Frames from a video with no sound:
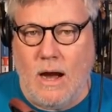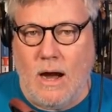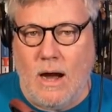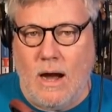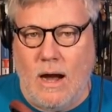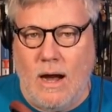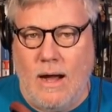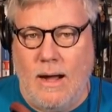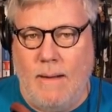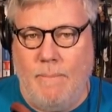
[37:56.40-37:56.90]

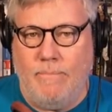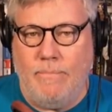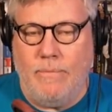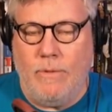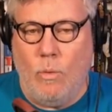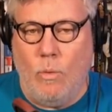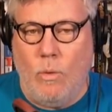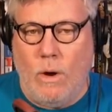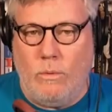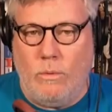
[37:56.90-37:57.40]
um,
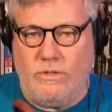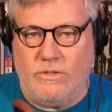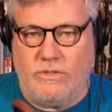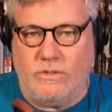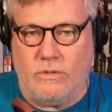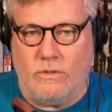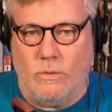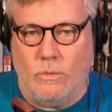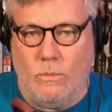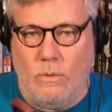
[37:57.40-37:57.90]
what
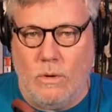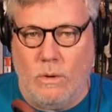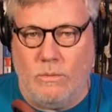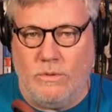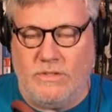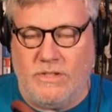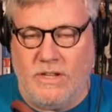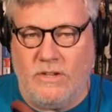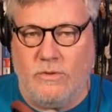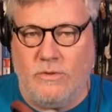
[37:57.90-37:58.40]
was what
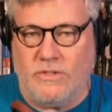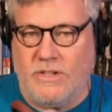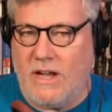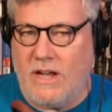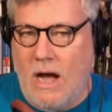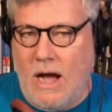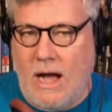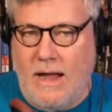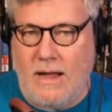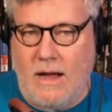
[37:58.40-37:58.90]
was interesting,
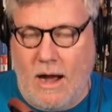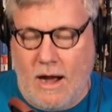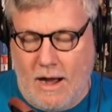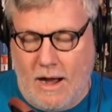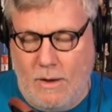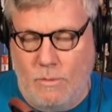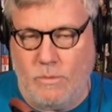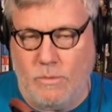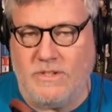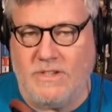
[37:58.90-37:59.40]
I
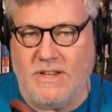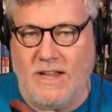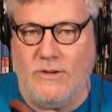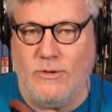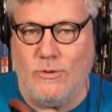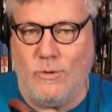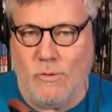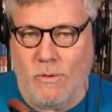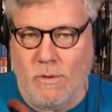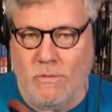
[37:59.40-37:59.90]
I would tend
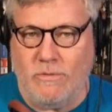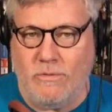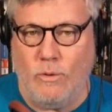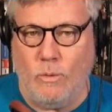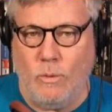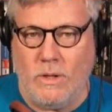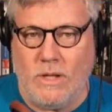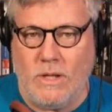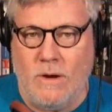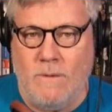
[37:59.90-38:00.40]
to agree with
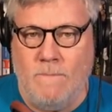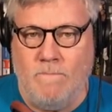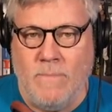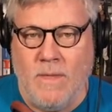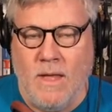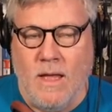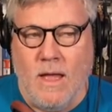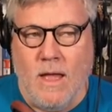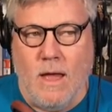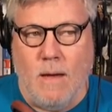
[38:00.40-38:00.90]
you, Willow,
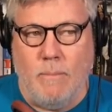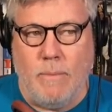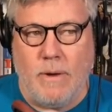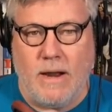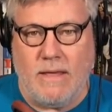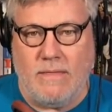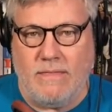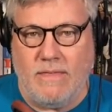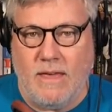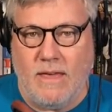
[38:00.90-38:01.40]
but
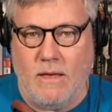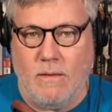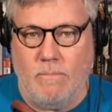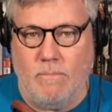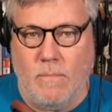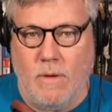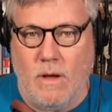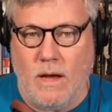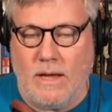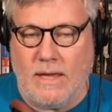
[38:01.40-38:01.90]
I think
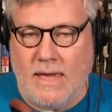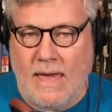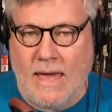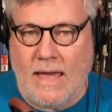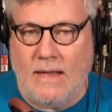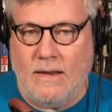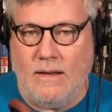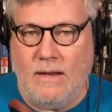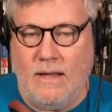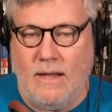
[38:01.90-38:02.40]

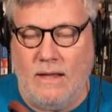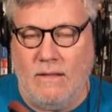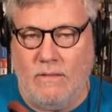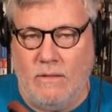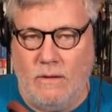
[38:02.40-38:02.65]
again in